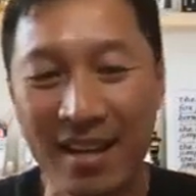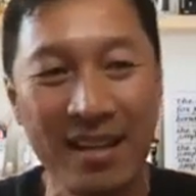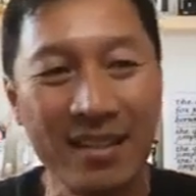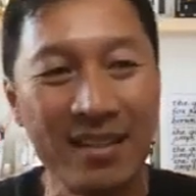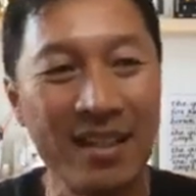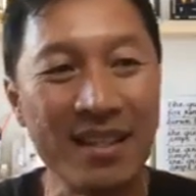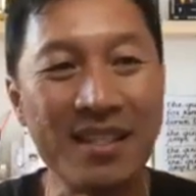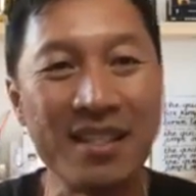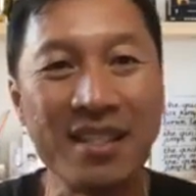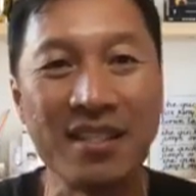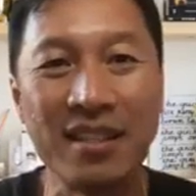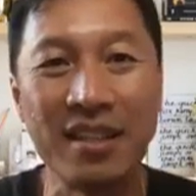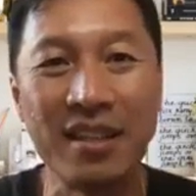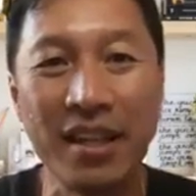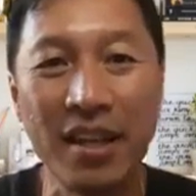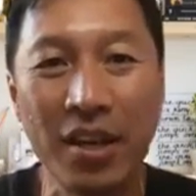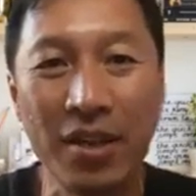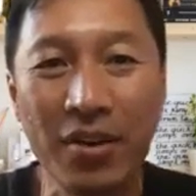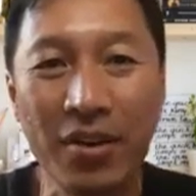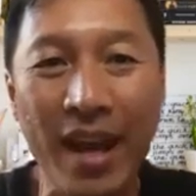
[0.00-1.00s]
This is
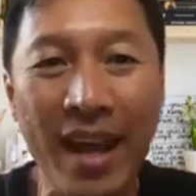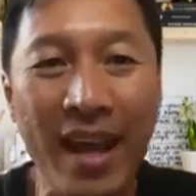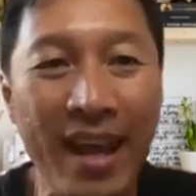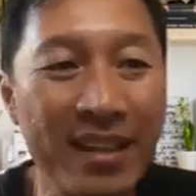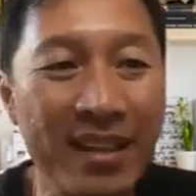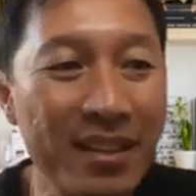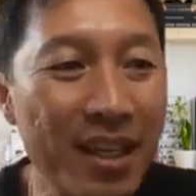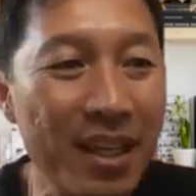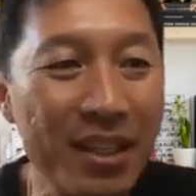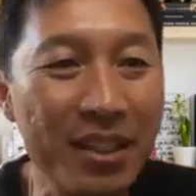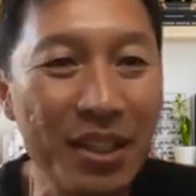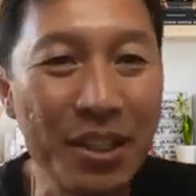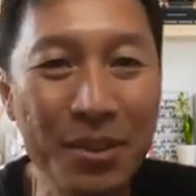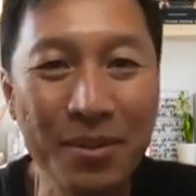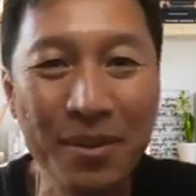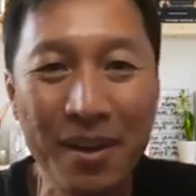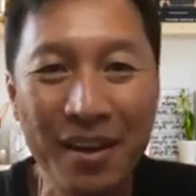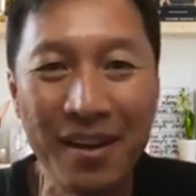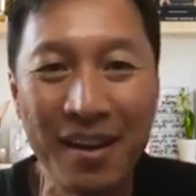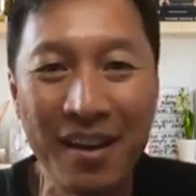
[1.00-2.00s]
Leo, and you
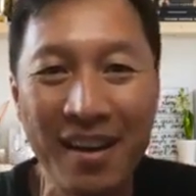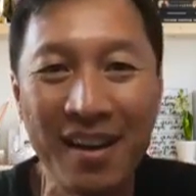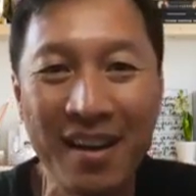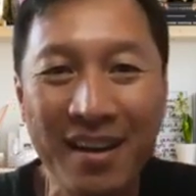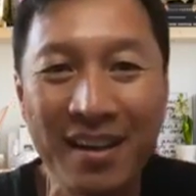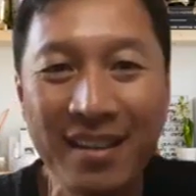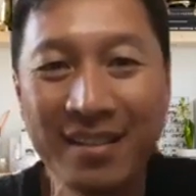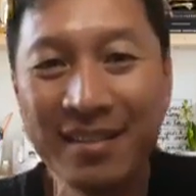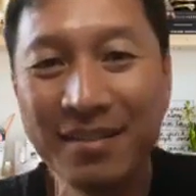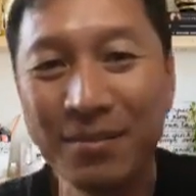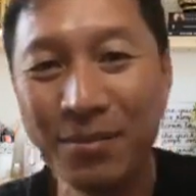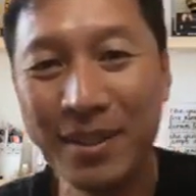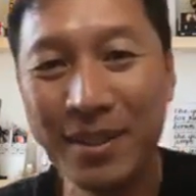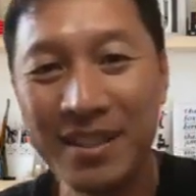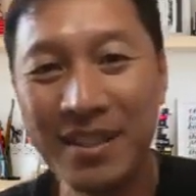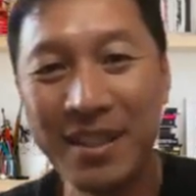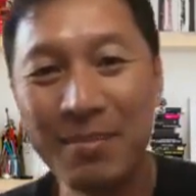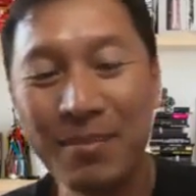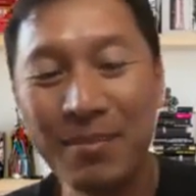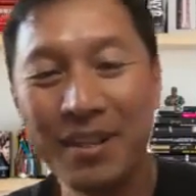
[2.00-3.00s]
are on
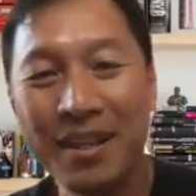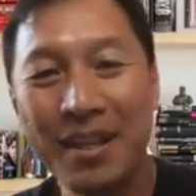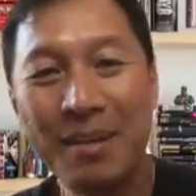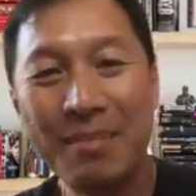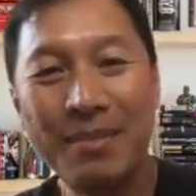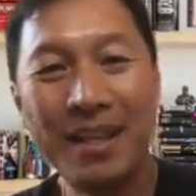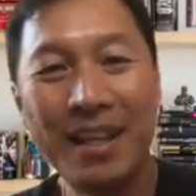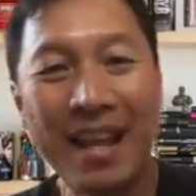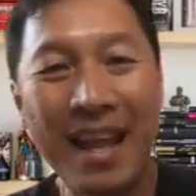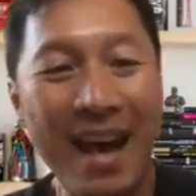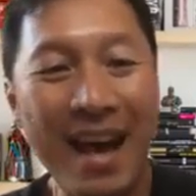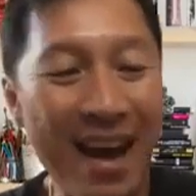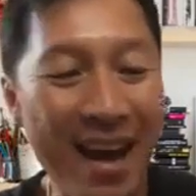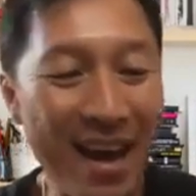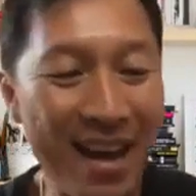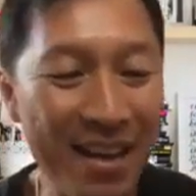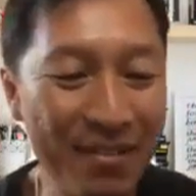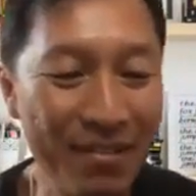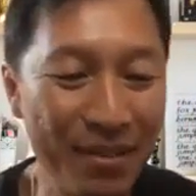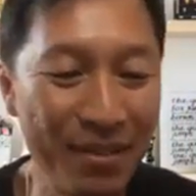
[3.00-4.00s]
Wisdom Club Live.